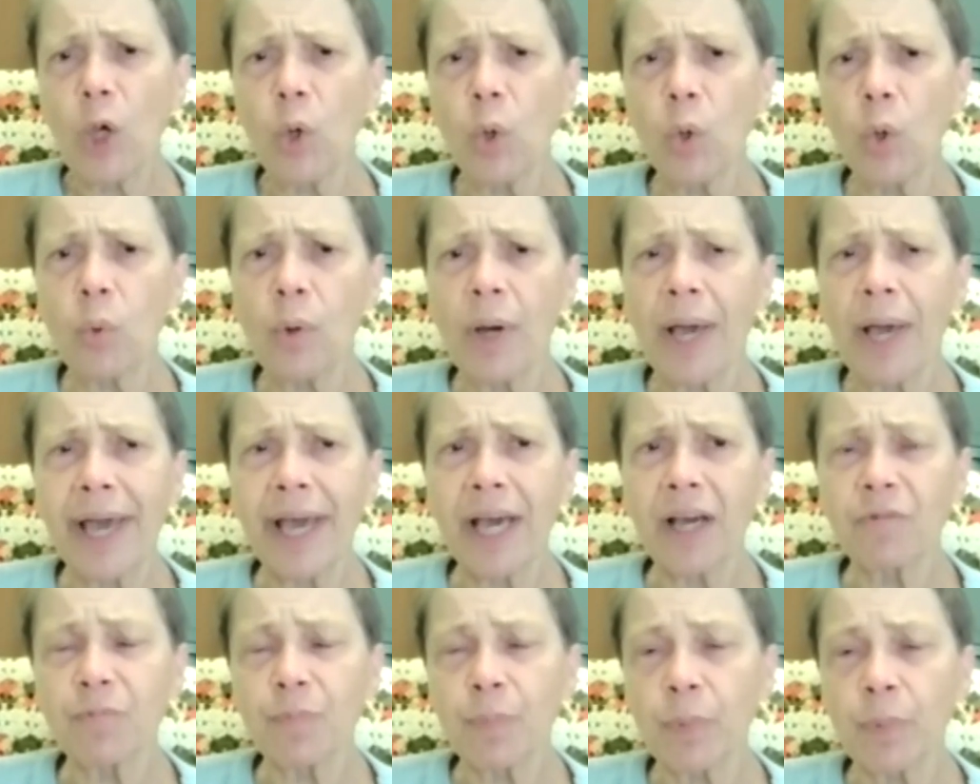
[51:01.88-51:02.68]
who
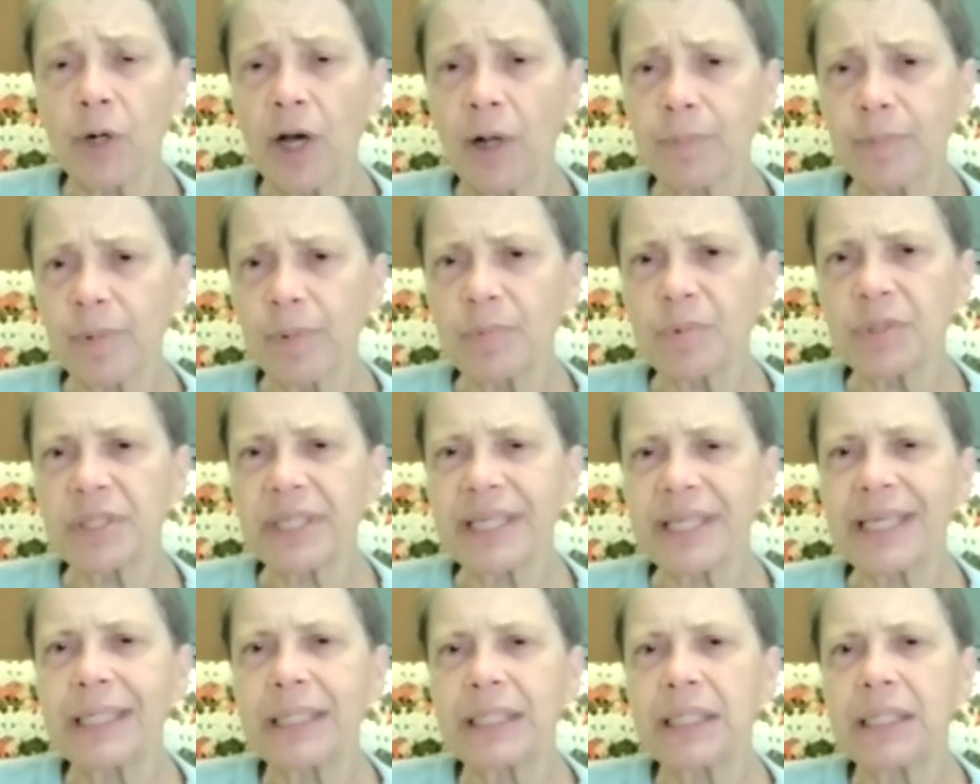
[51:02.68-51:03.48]
have
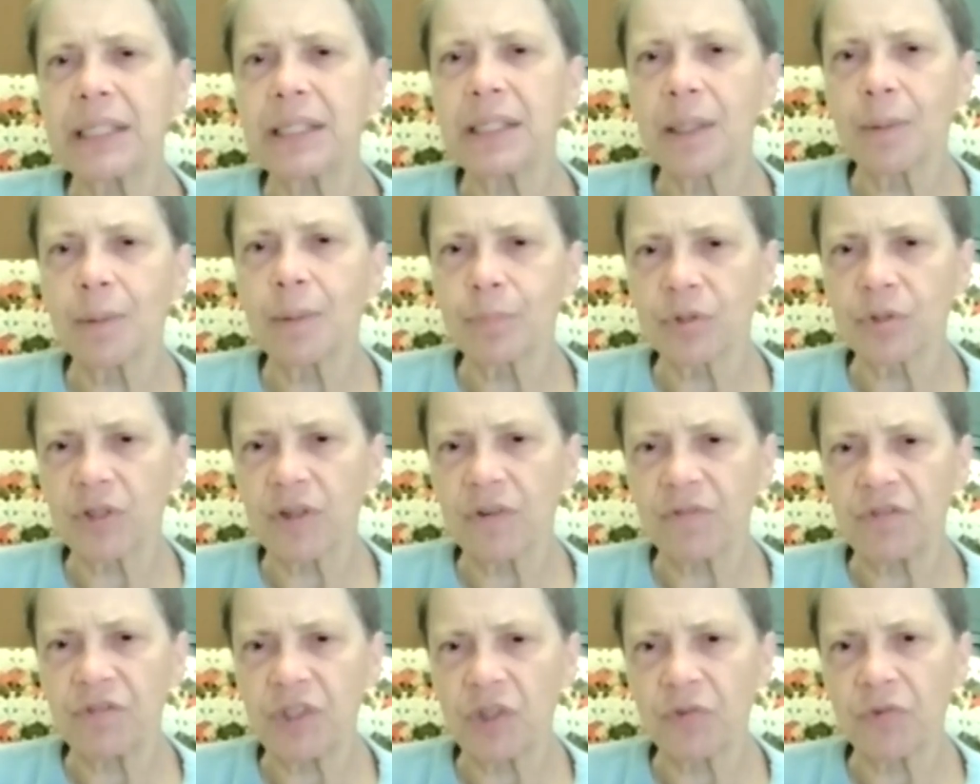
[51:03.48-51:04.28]
problems in a number
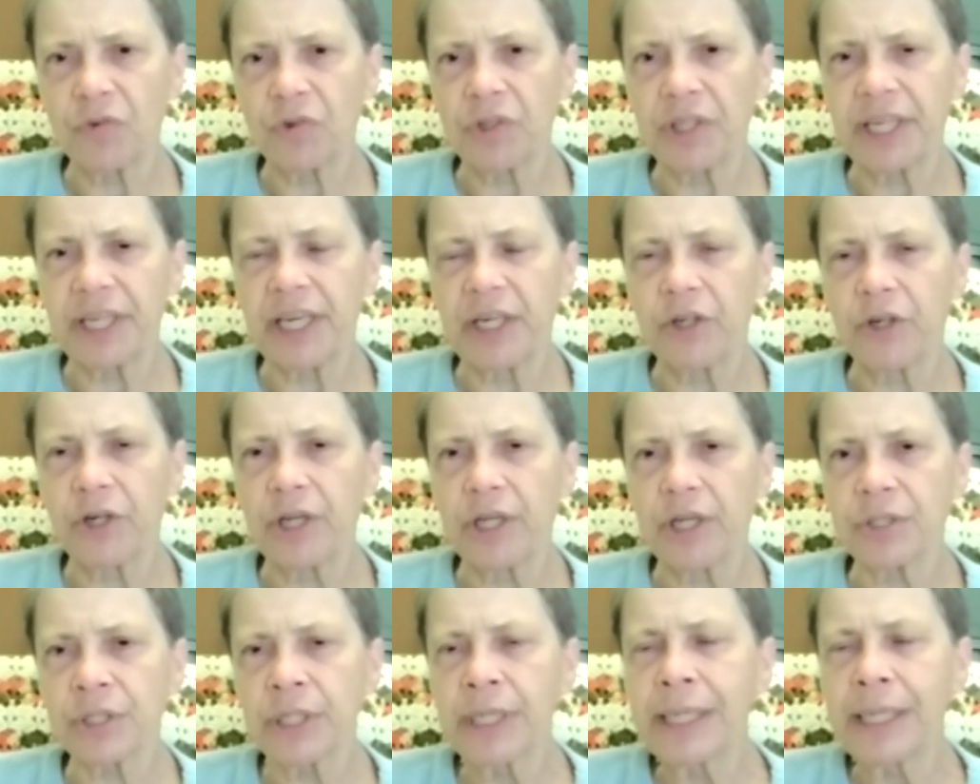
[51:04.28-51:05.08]
of different
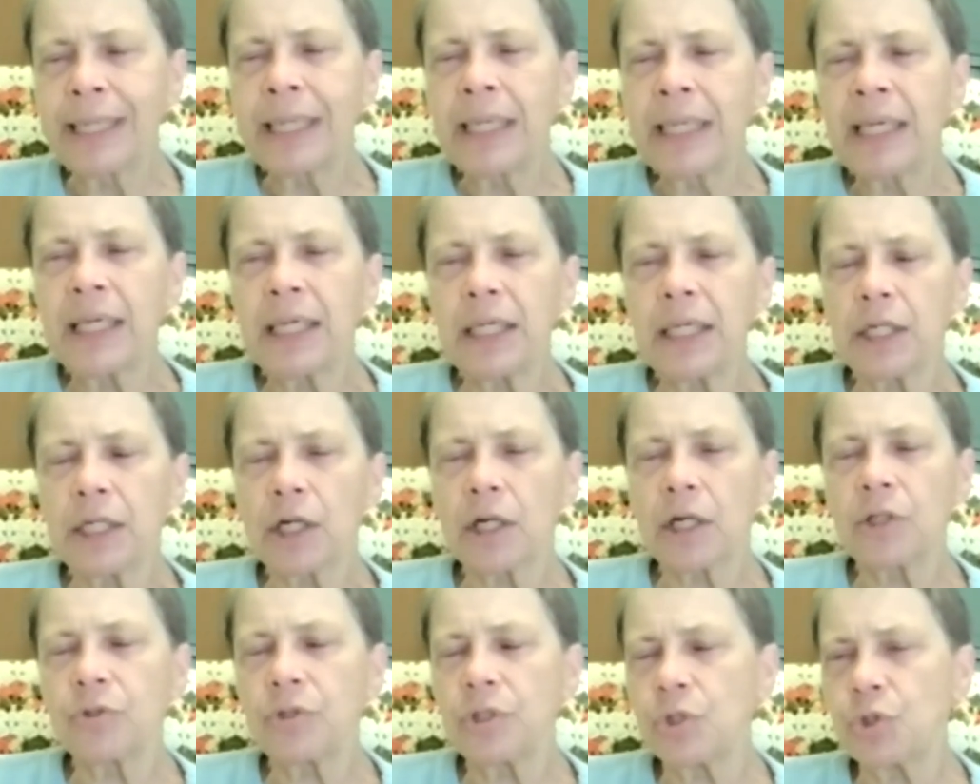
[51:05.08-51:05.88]
areas,
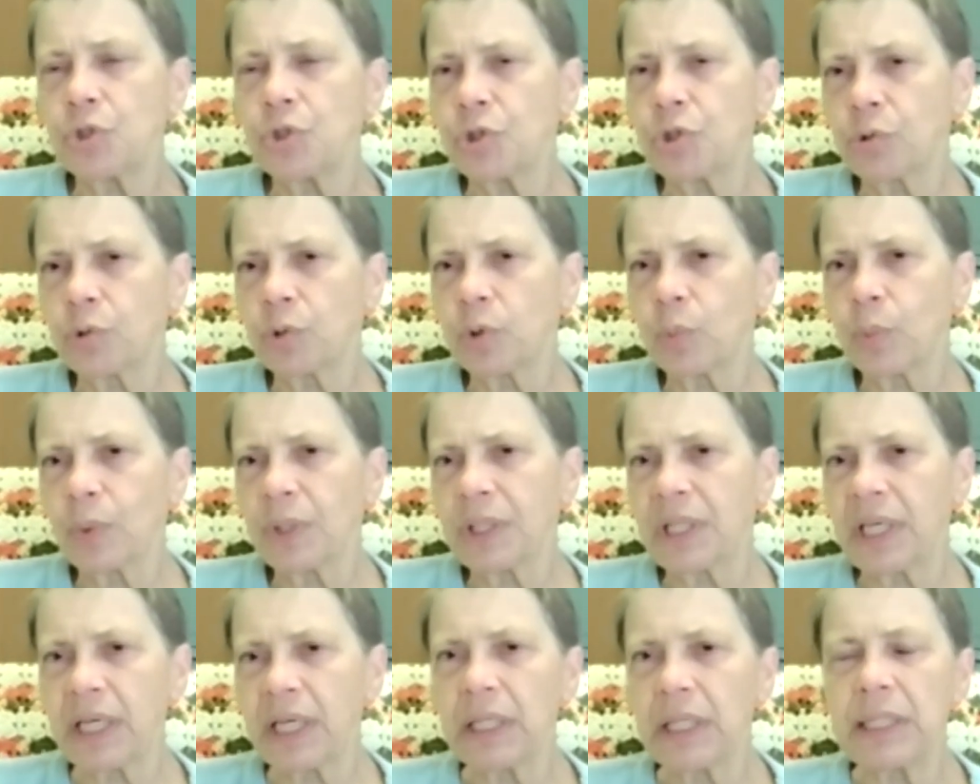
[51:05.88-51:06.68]
including children
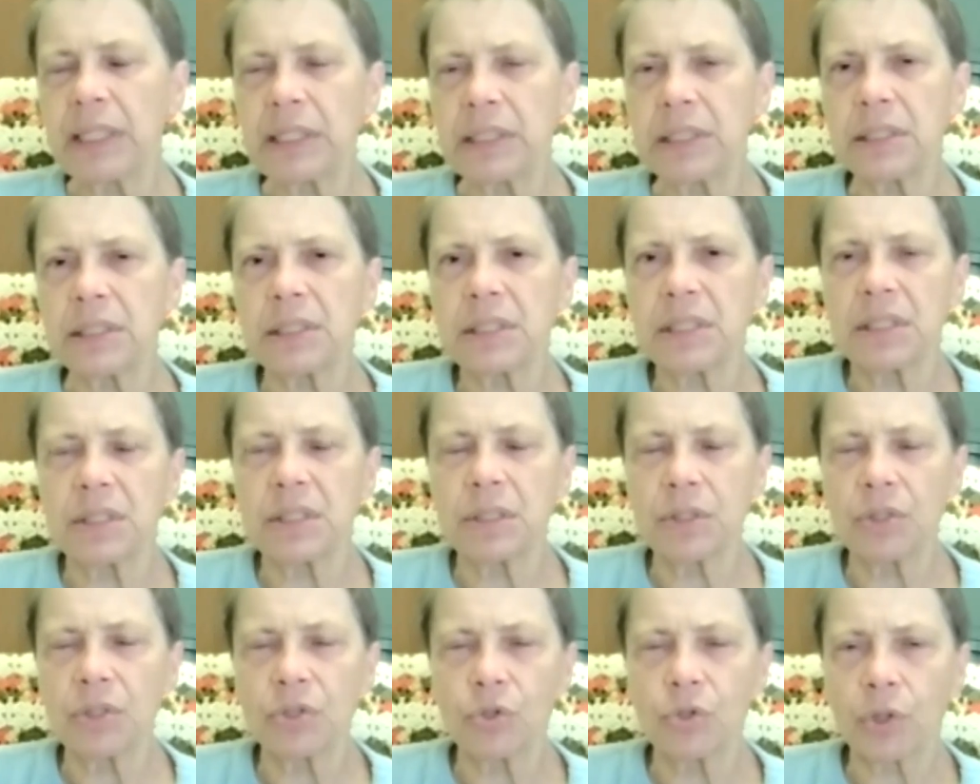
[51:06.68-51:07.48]
with kidney
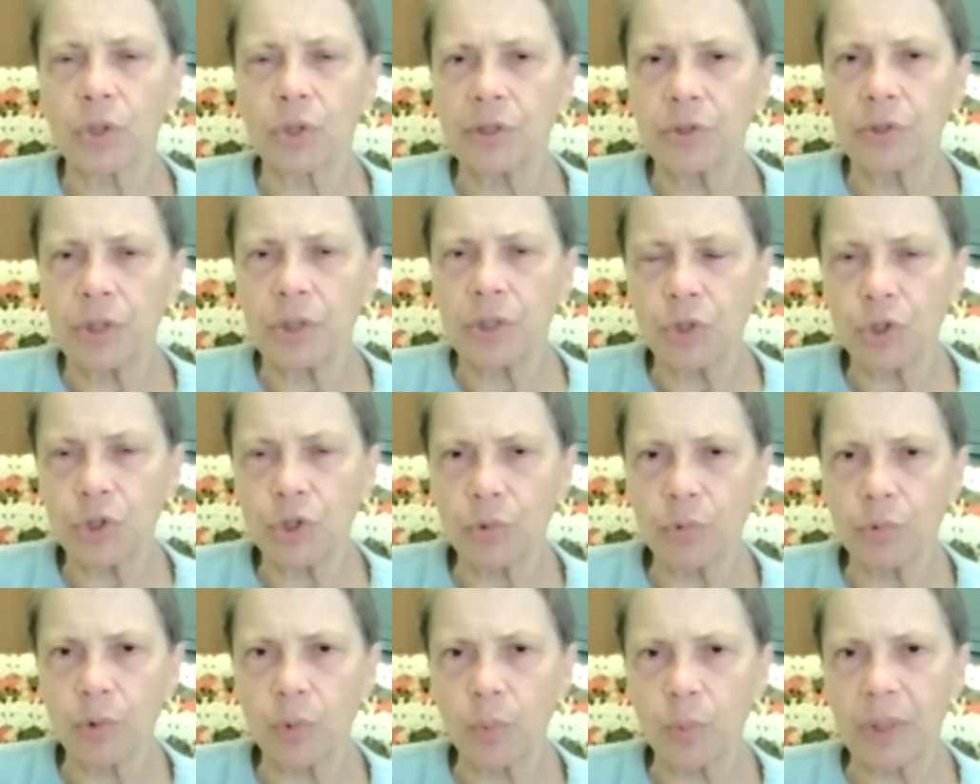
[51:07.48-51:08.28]
disease, including
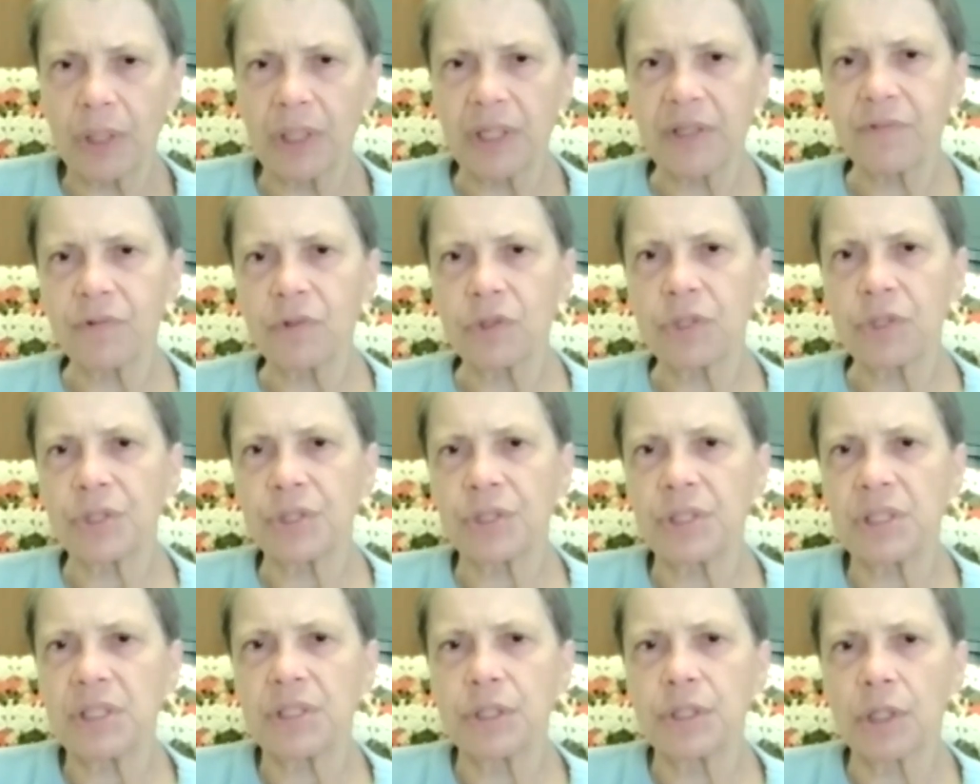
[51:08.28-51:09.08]
children with liver
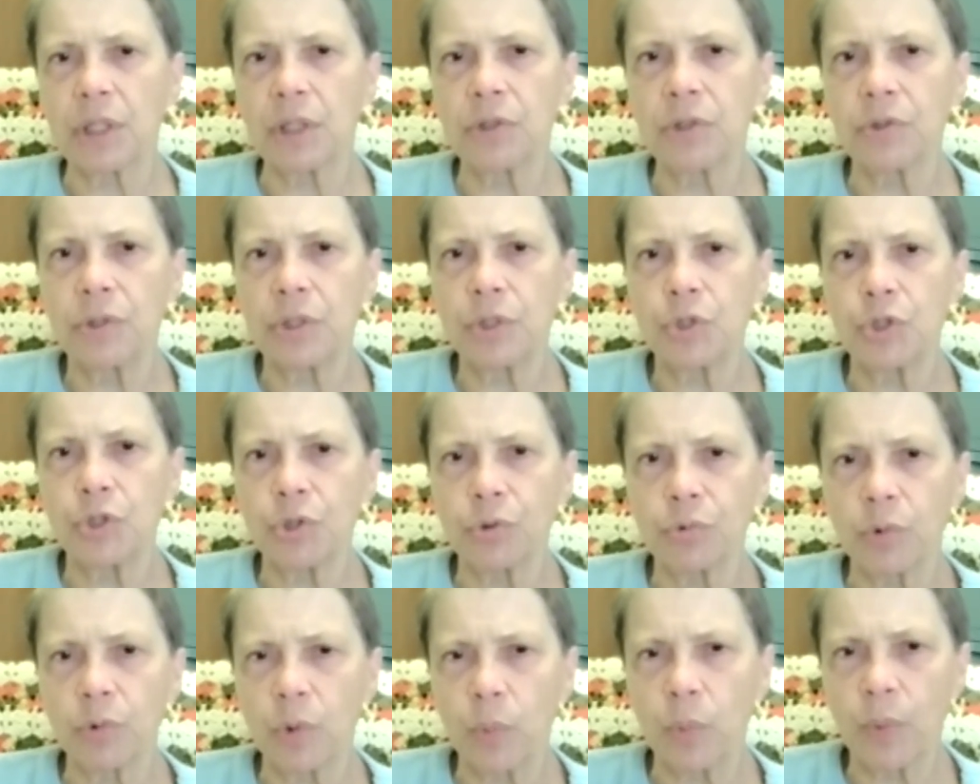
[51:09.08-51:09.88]
disease, including
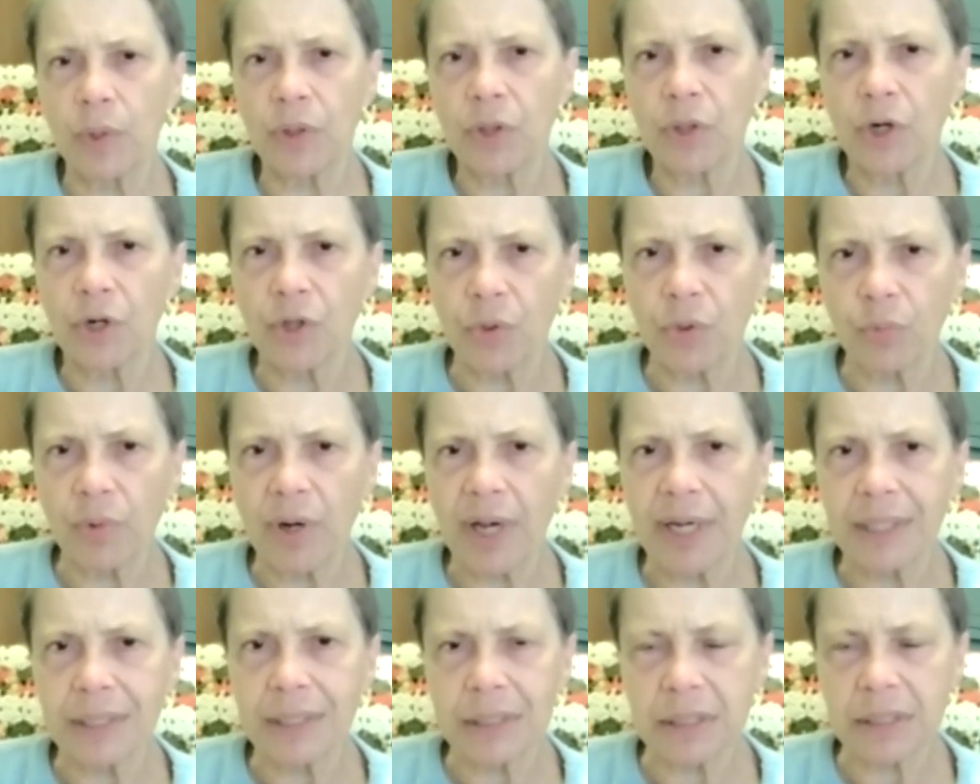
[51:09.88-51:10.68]
children with
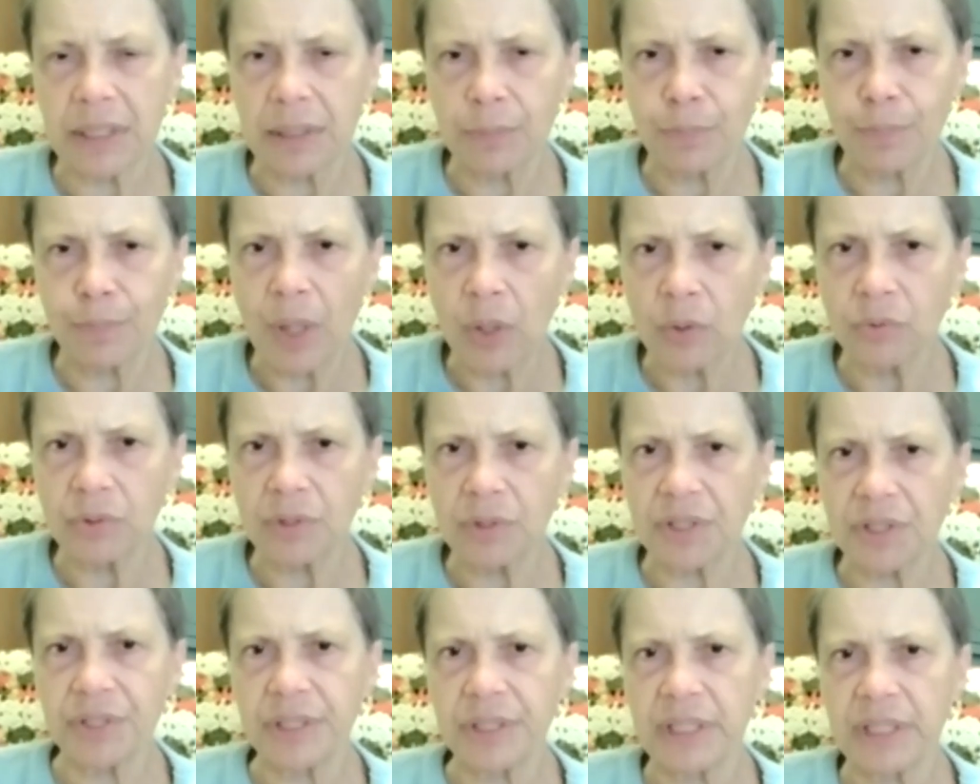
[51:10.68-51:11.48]
arthritis and bone
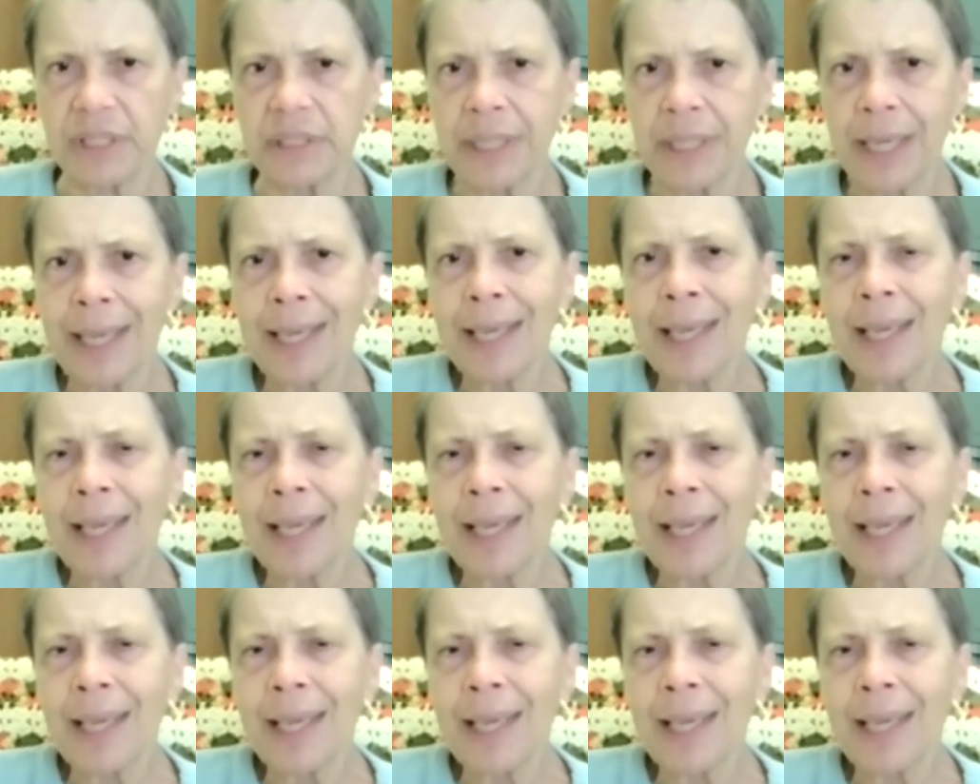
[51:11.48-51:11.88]
disease,